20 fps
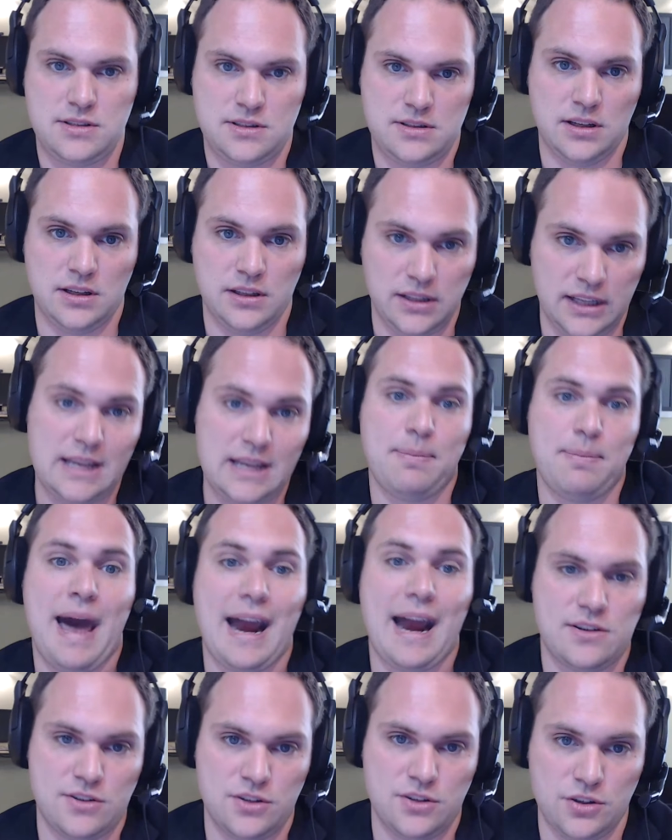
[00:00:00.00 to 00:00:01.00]
to link
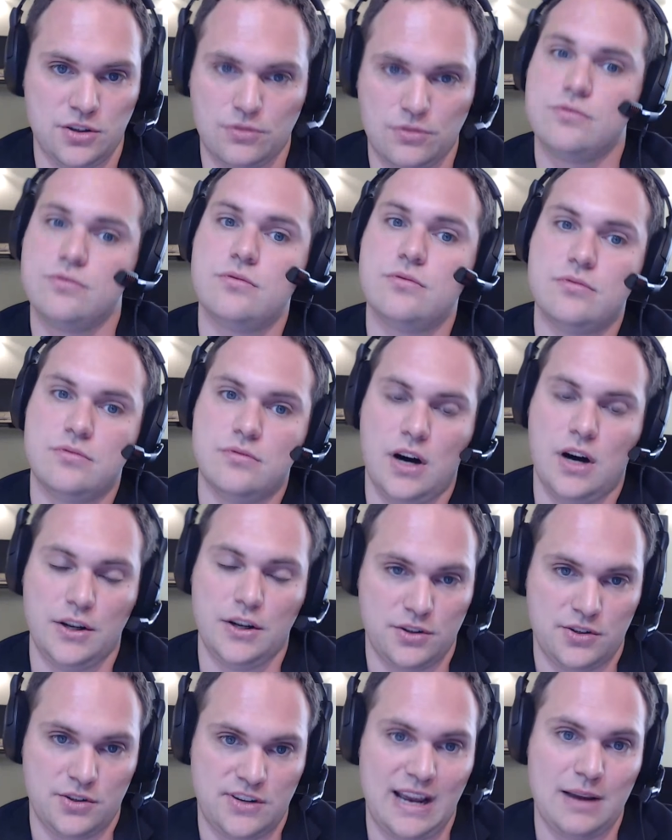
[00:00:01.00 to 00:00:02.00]
back to you on
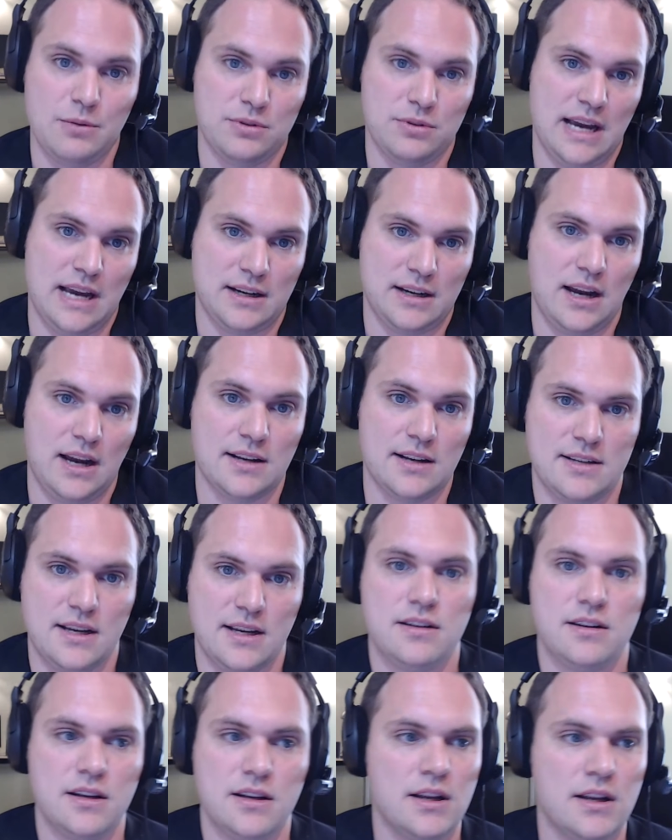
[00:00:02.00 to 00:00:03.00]
their site with that content,